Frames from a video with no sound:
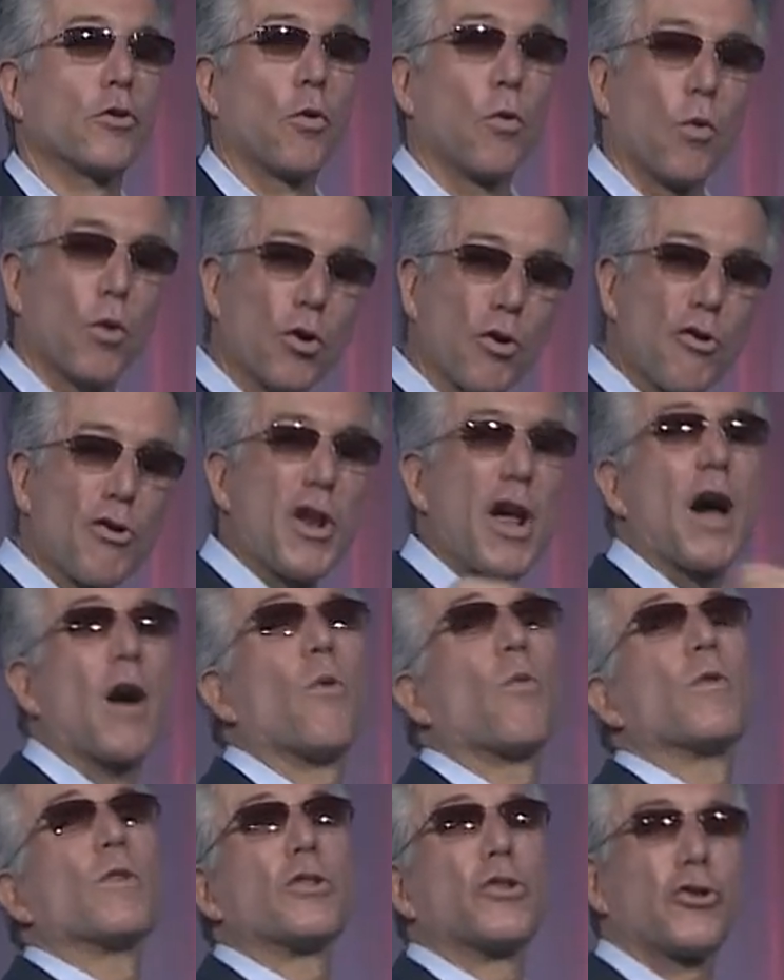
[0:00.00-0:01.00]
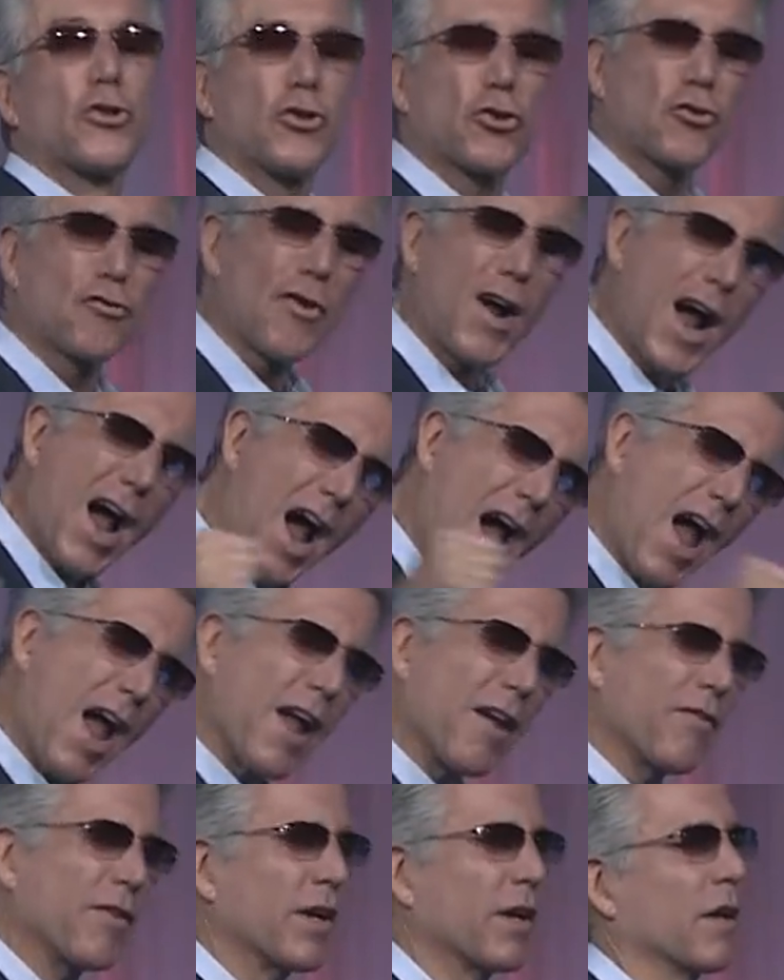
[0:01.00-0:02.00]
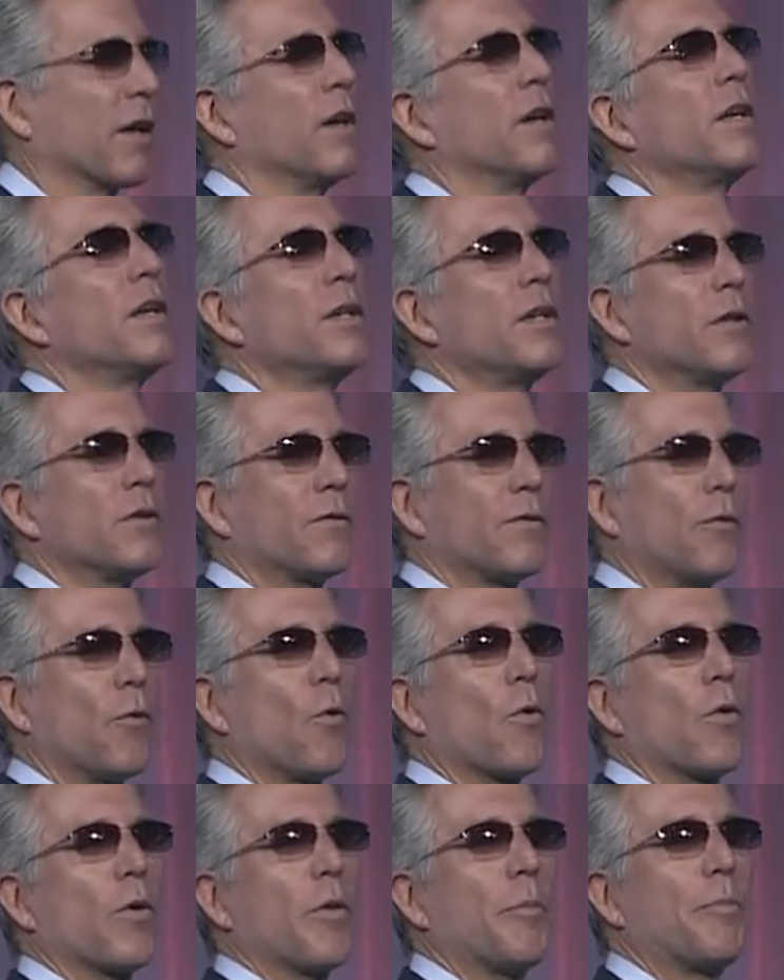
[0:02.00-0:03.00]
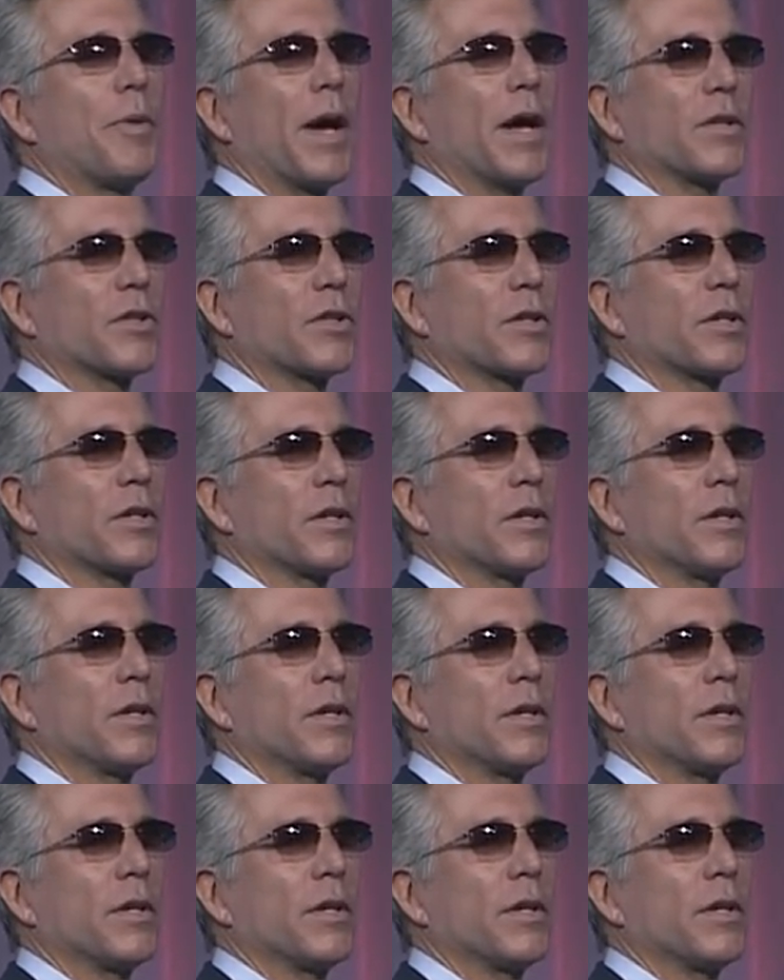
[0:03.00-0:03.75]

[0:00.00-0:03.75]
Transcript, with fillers: quarter, now we're striving for the best.